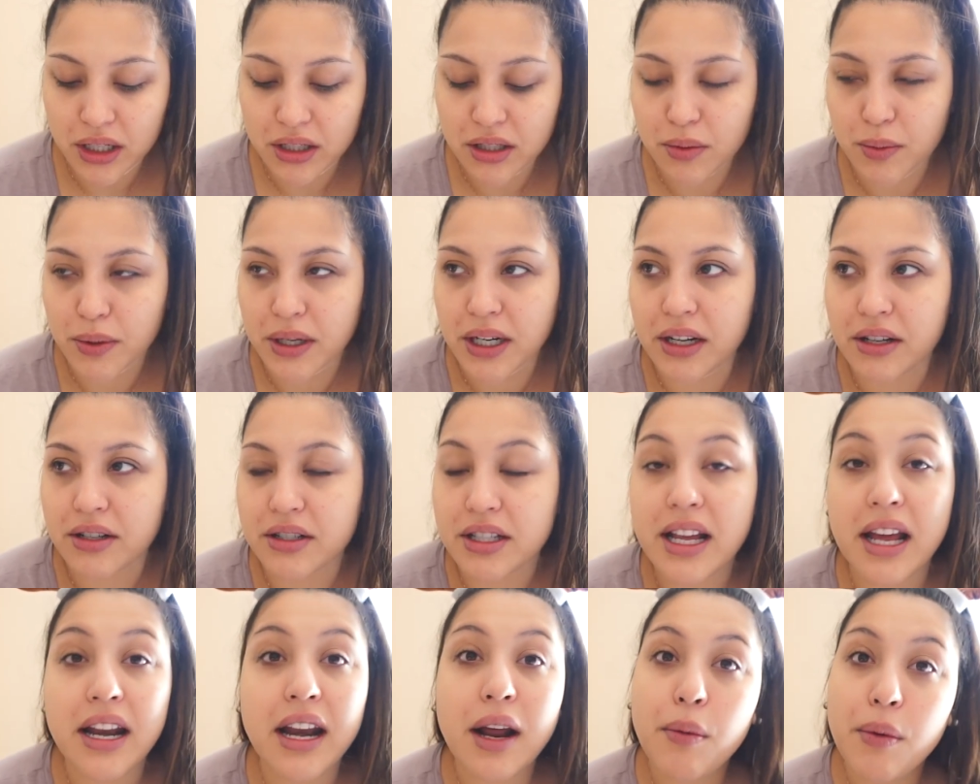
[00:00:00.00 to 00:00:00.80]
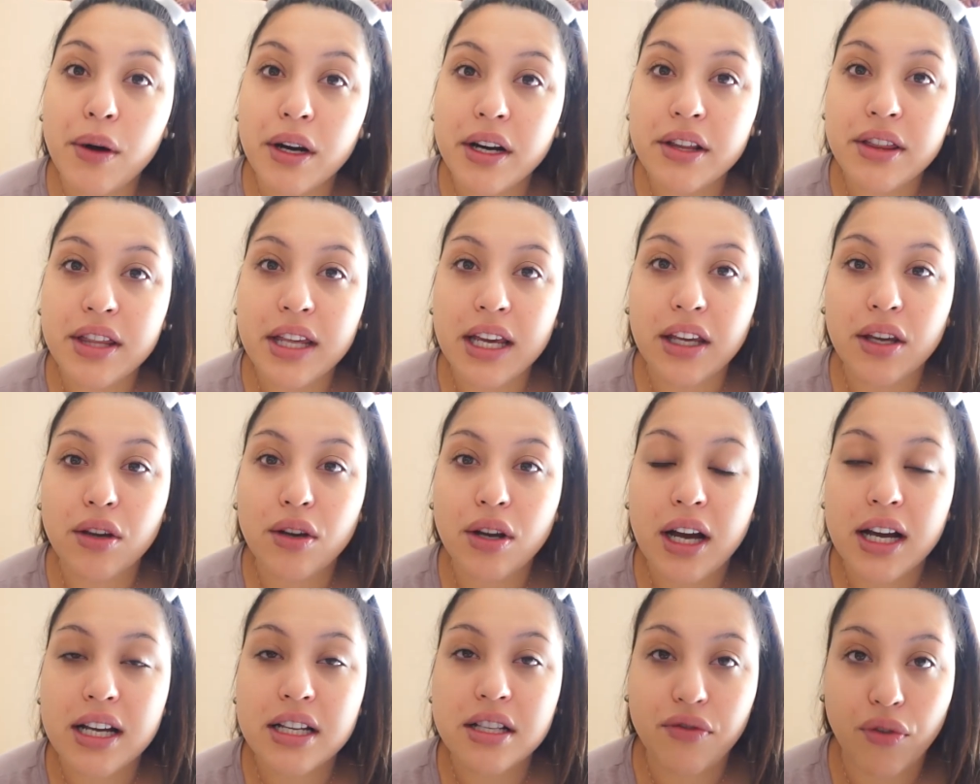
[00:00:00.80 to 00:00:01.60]
else, what else? And I wanna thank you
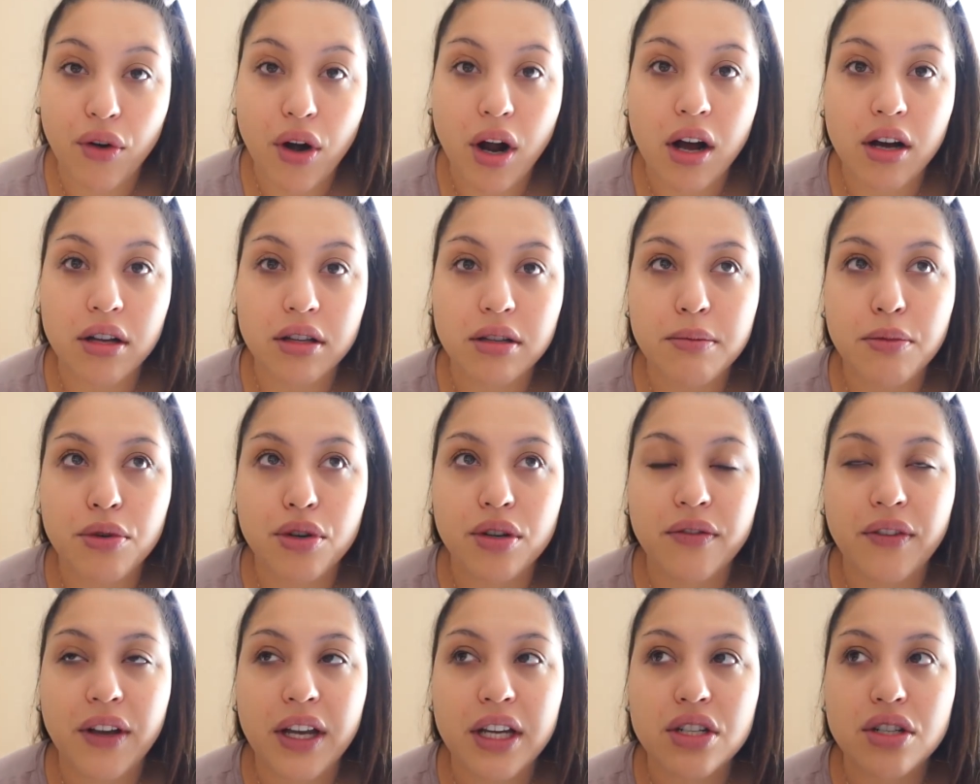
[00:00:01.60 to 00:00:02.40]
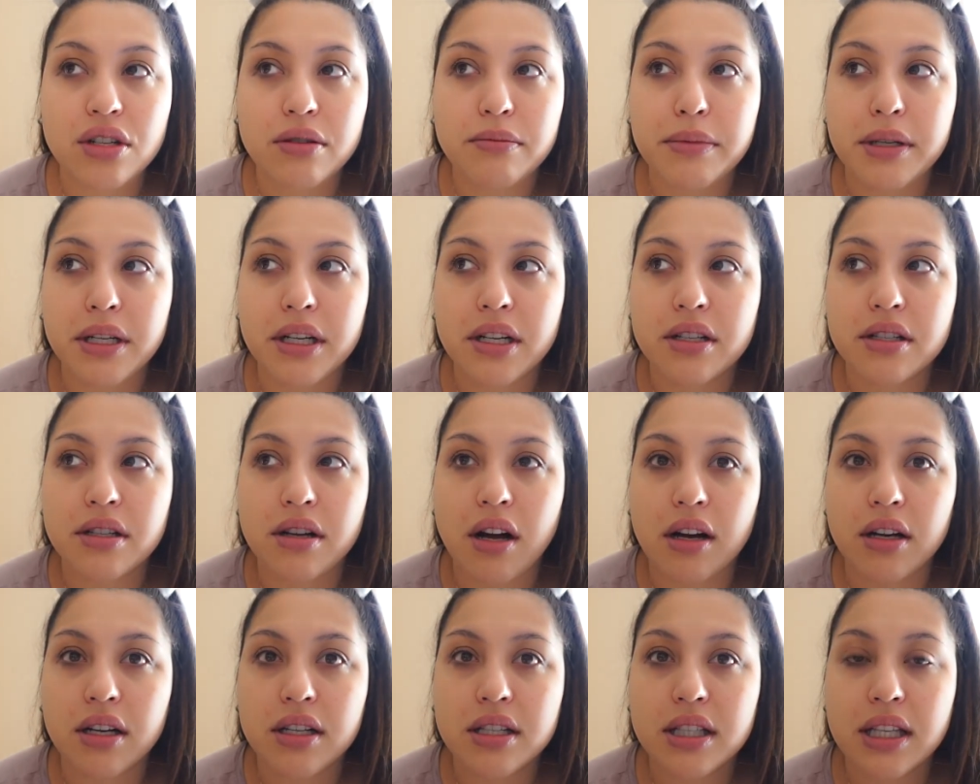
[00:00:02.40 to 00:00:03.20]
guys for all the motivation because
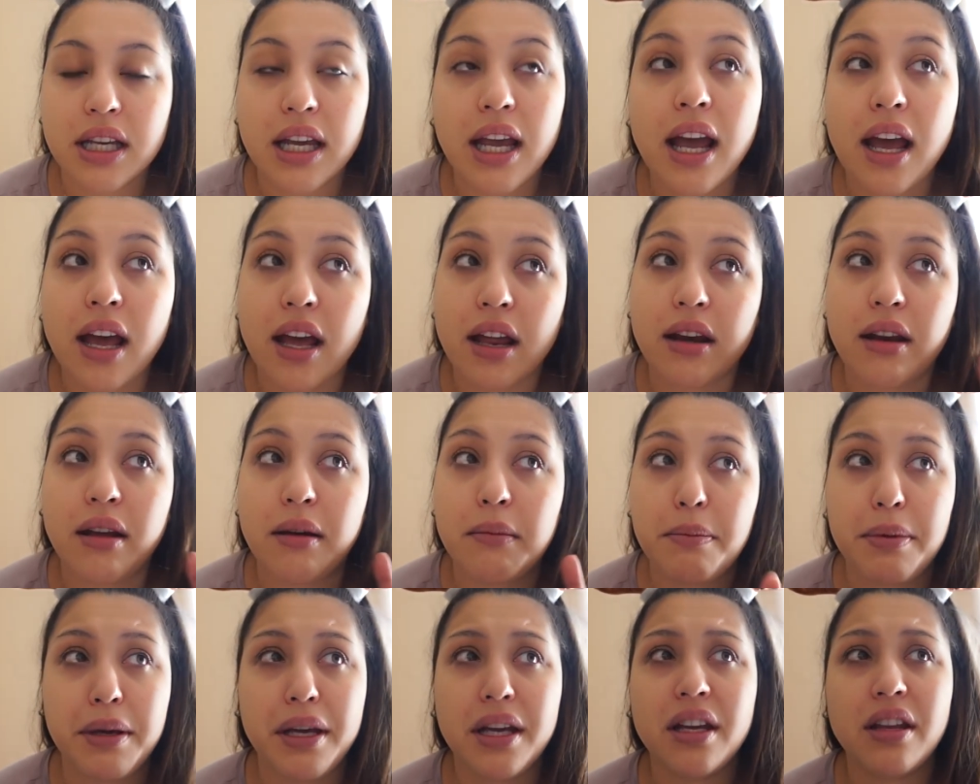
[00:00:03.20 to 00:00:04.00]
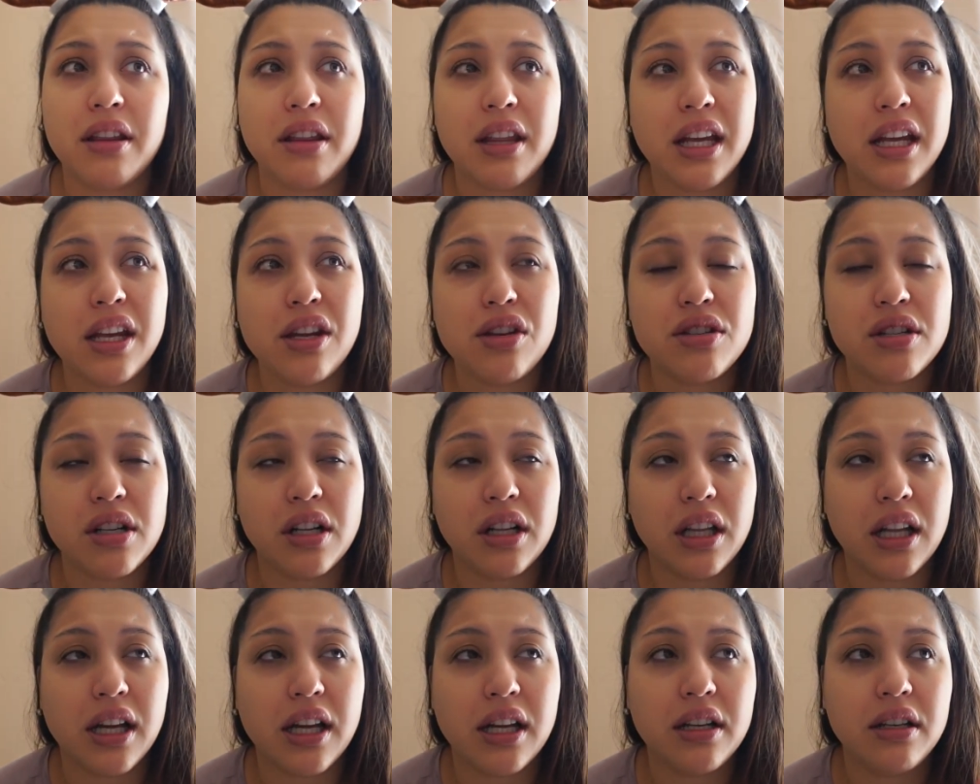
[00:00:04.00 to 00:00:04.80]
honestly, and a big thank you to
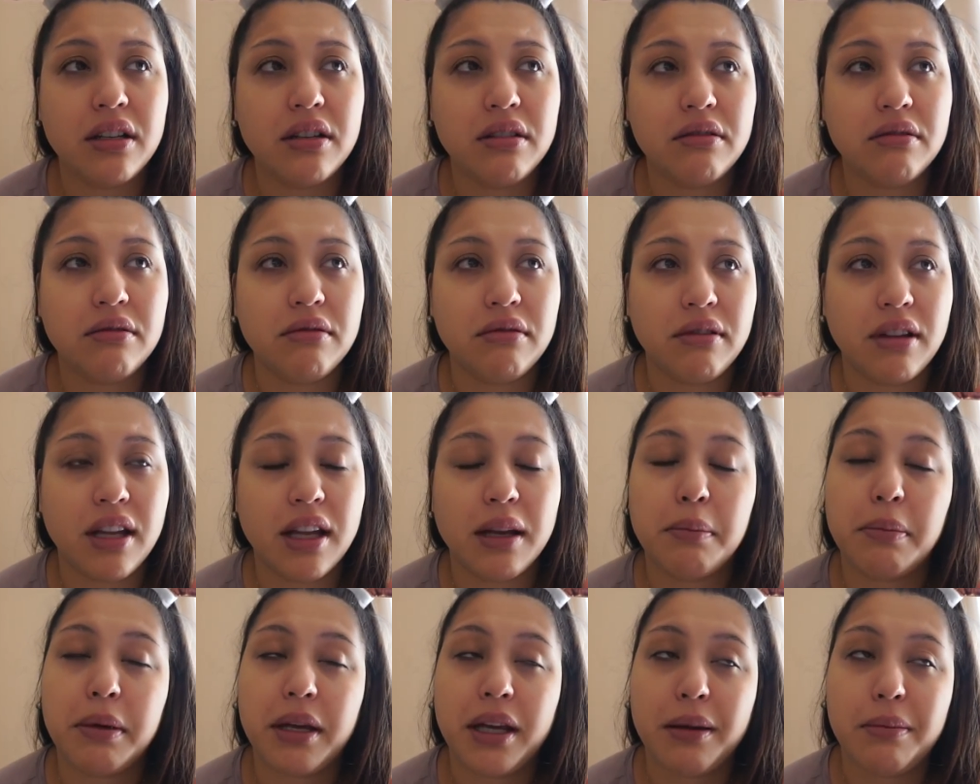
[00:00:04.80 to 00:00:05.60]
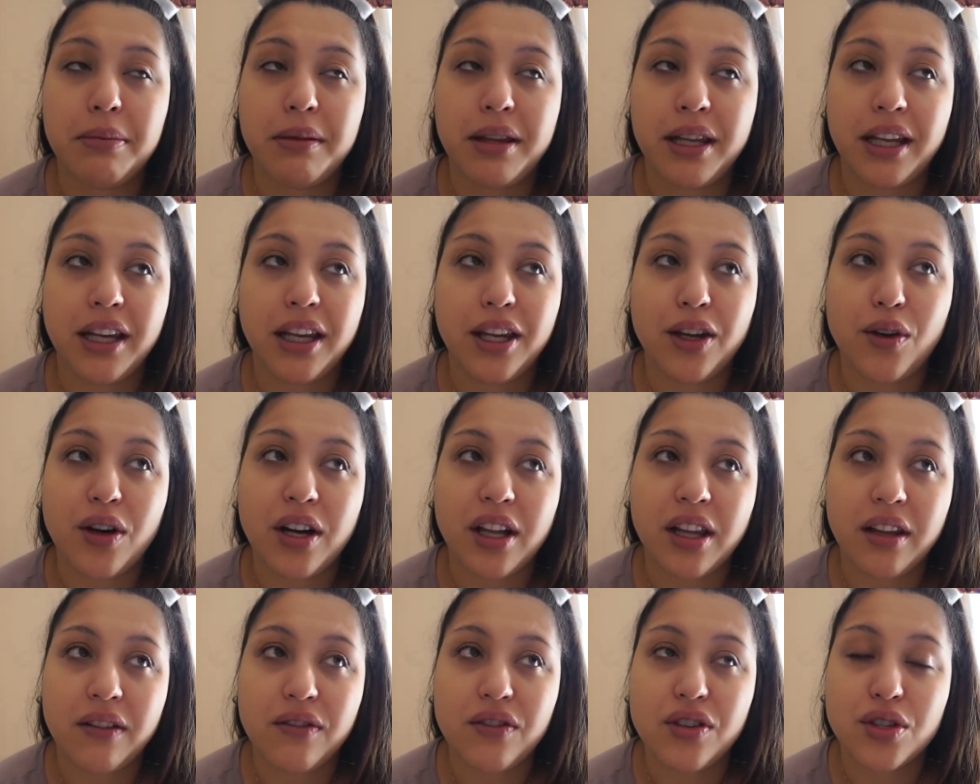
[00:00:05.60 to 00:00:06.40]
Glenn like babe thank you
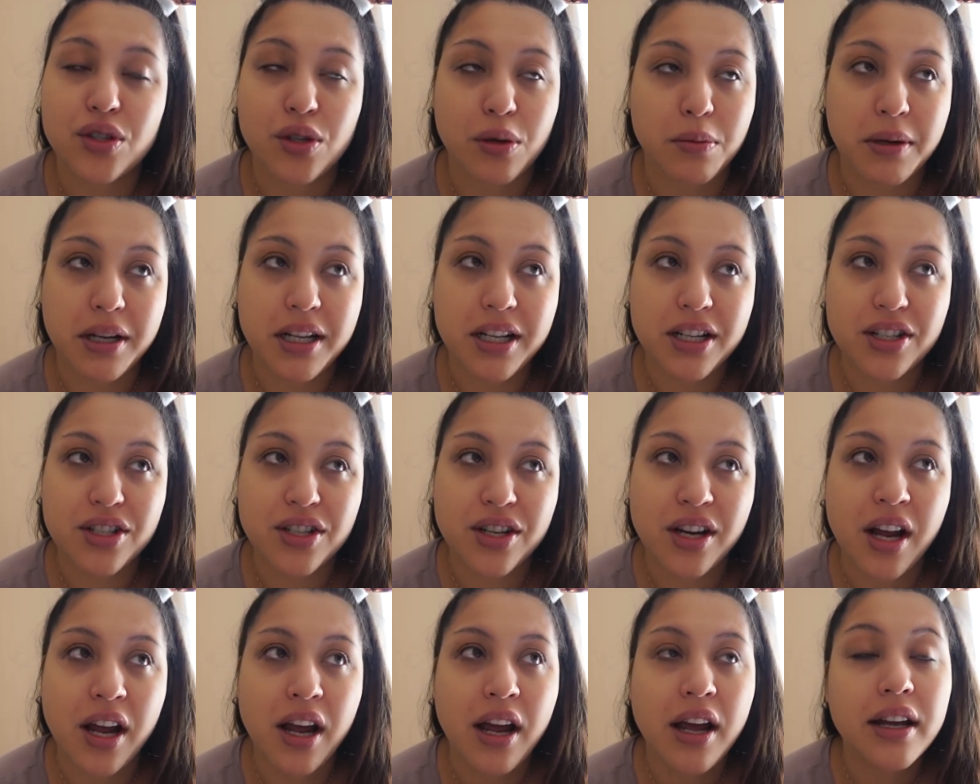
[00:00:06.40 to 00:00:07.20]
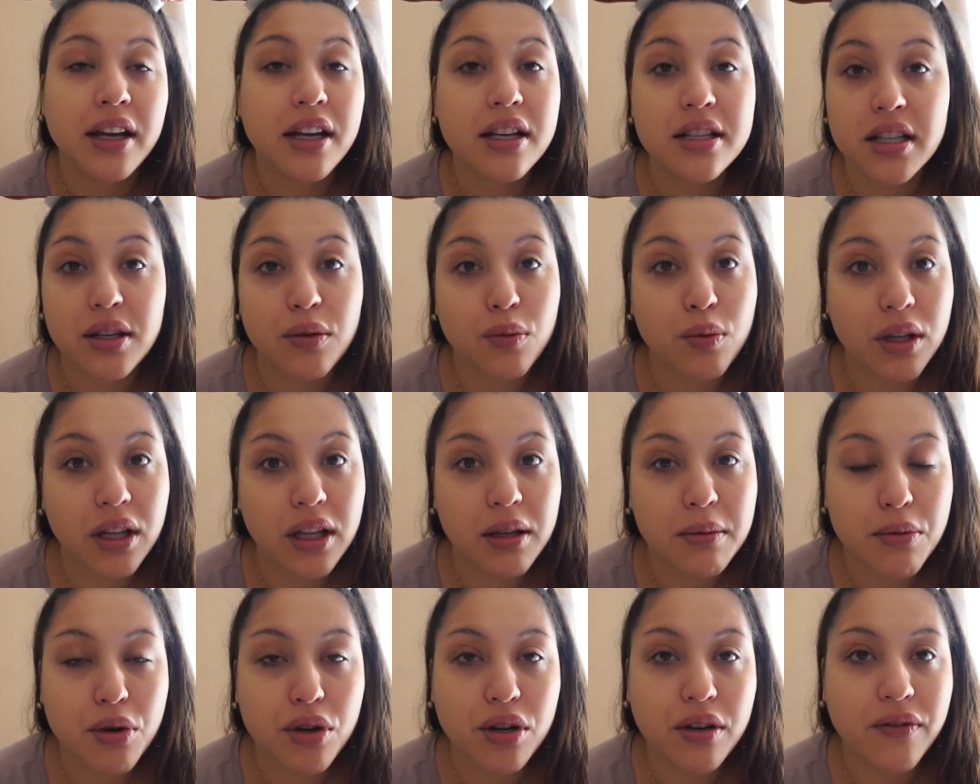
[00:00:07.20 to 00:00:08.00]
i love you so much because he
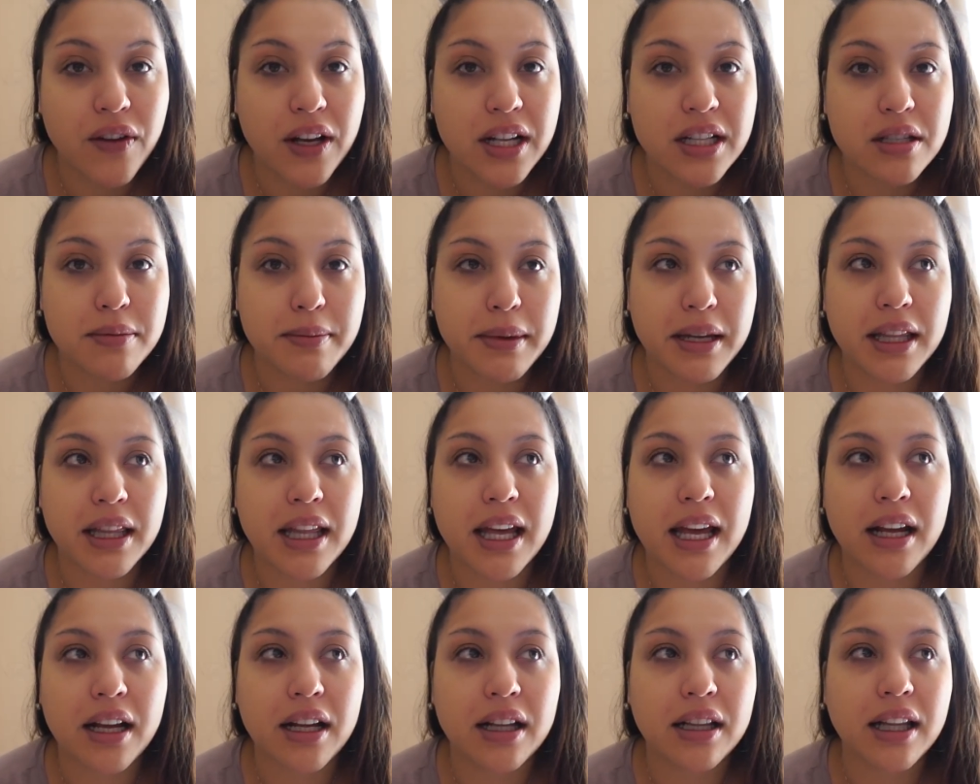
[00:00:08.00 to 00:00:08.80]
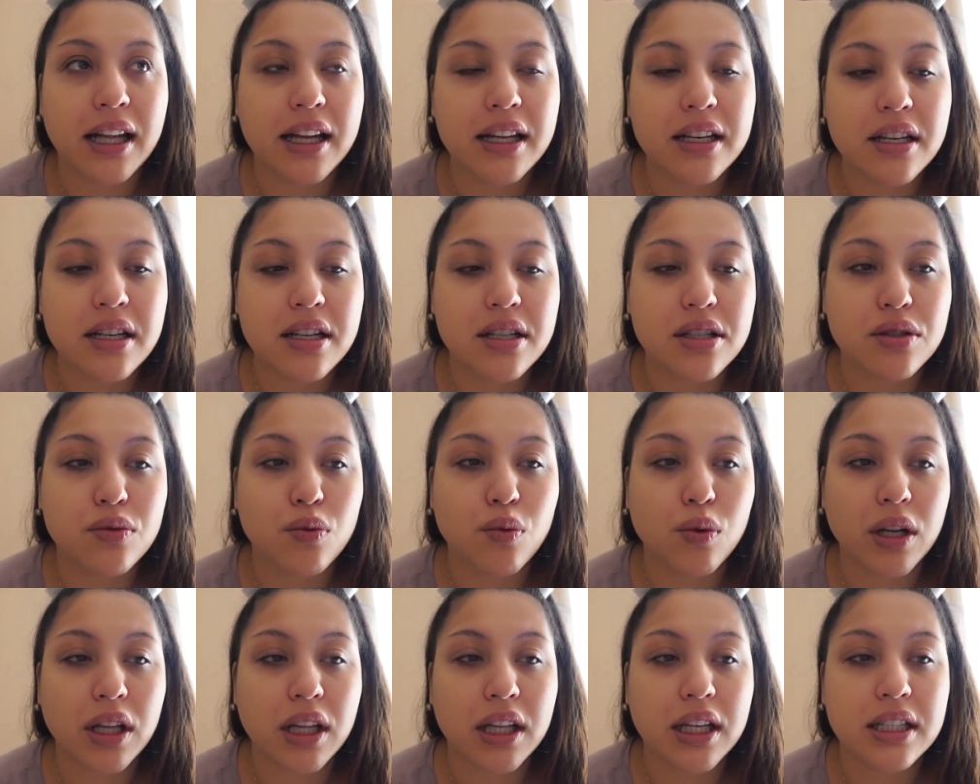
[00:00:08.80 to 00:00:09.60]
really motivates me like glenn is
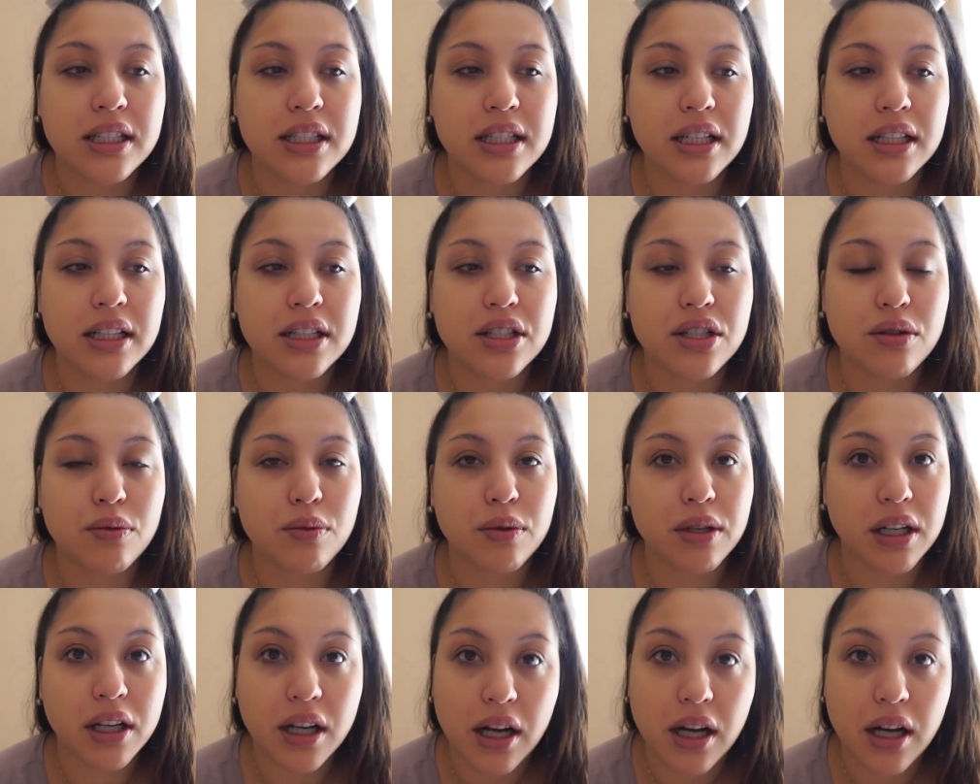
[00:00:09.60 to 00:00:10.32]
really diligent when